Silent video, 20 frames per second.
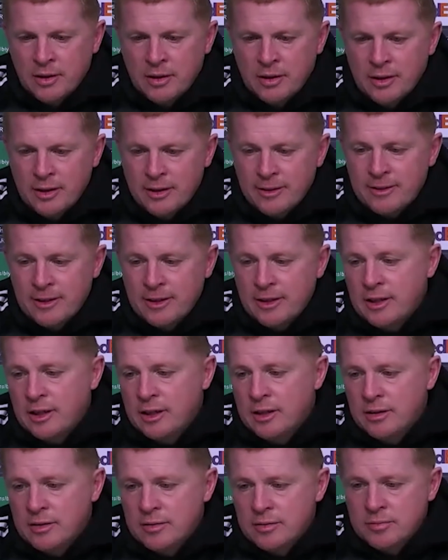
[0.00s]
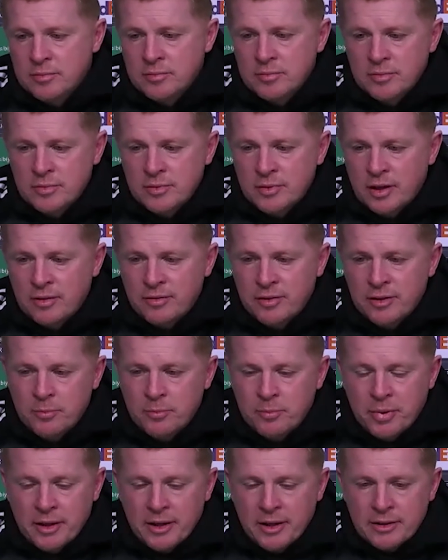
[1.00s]
I think he'll have an
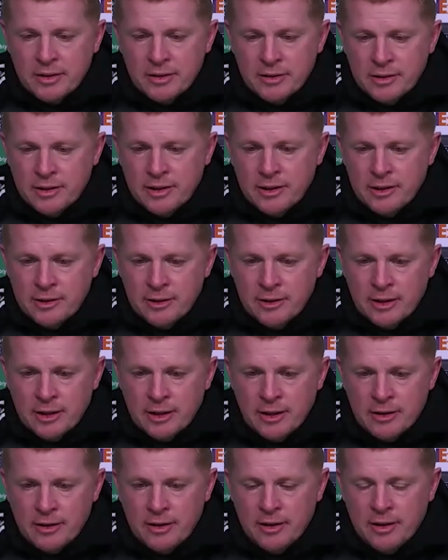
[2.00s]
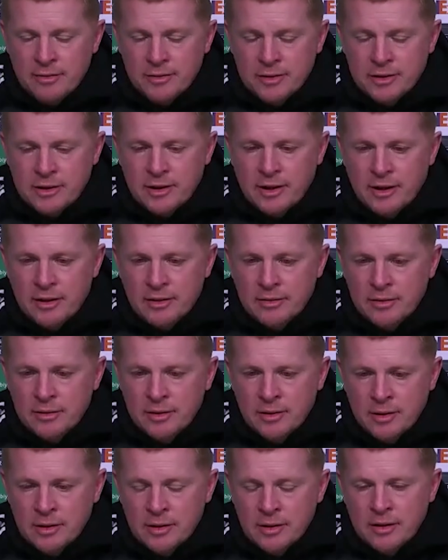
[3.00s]
impact this season again. He'll have a say in
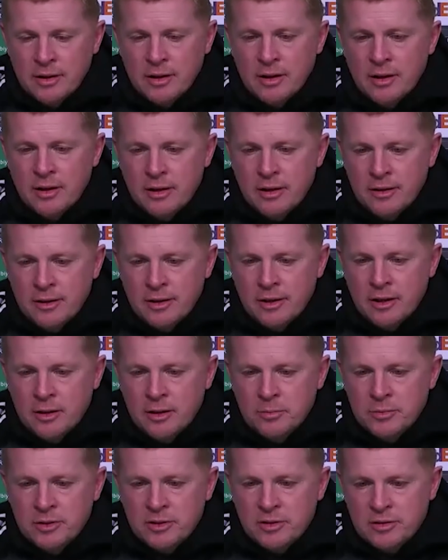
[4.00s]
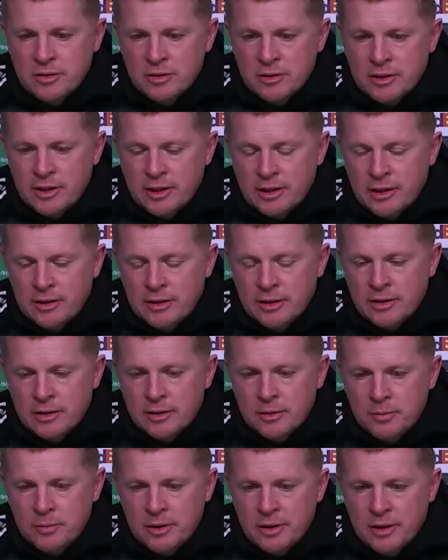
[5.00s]
a lot of the games, just like he did at the
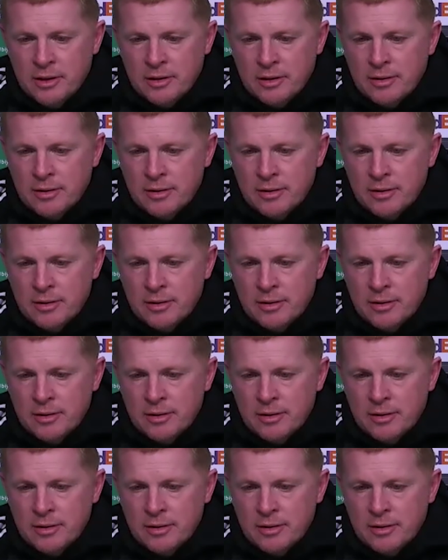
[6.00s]
weekend.